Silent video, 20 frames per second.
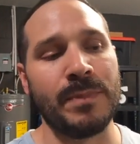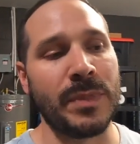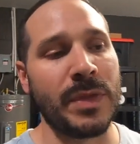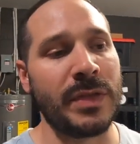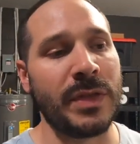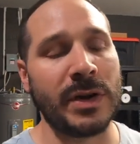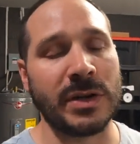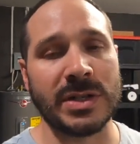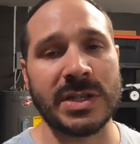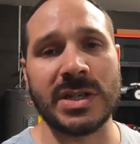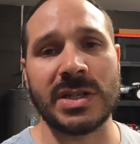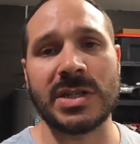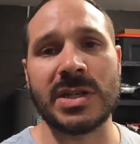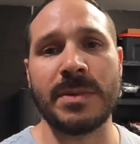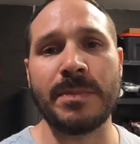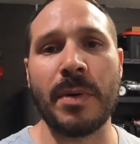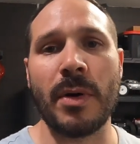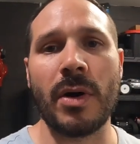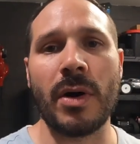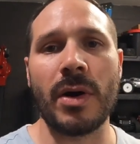their
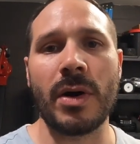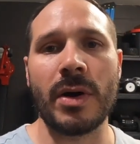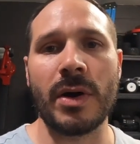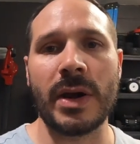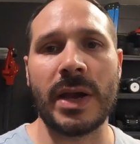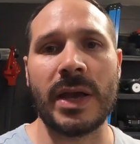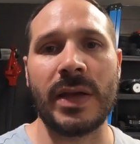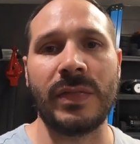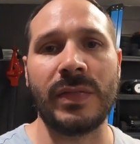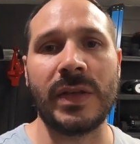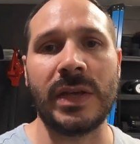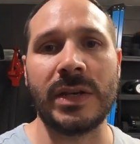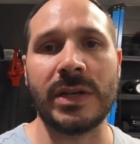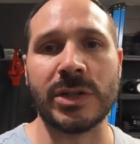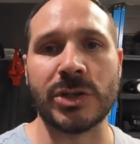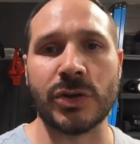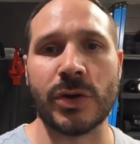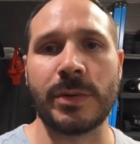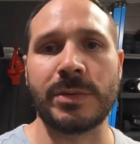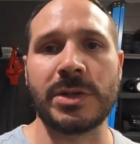Sissy bar in the
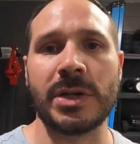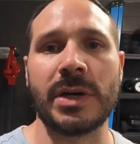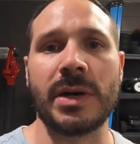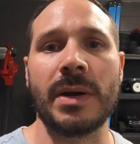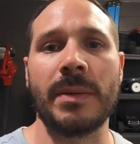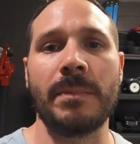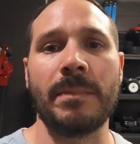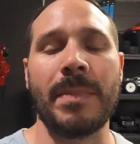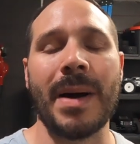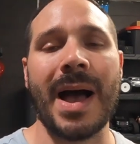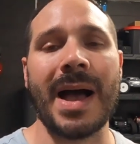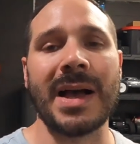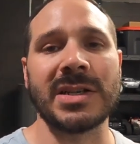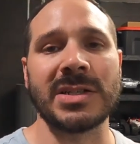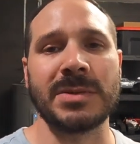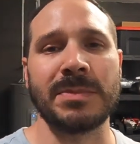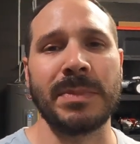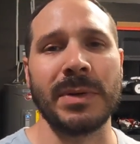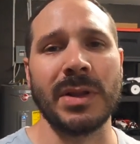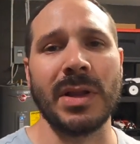description
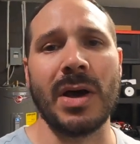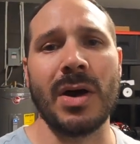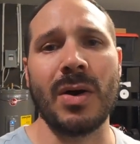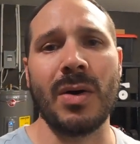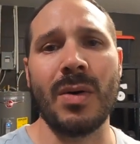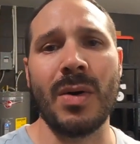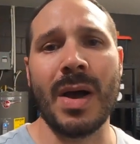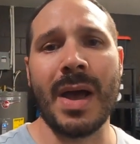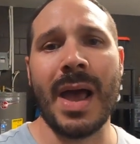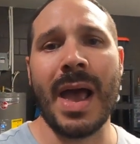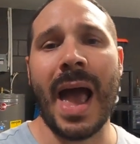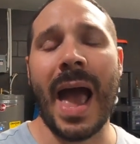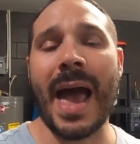box below.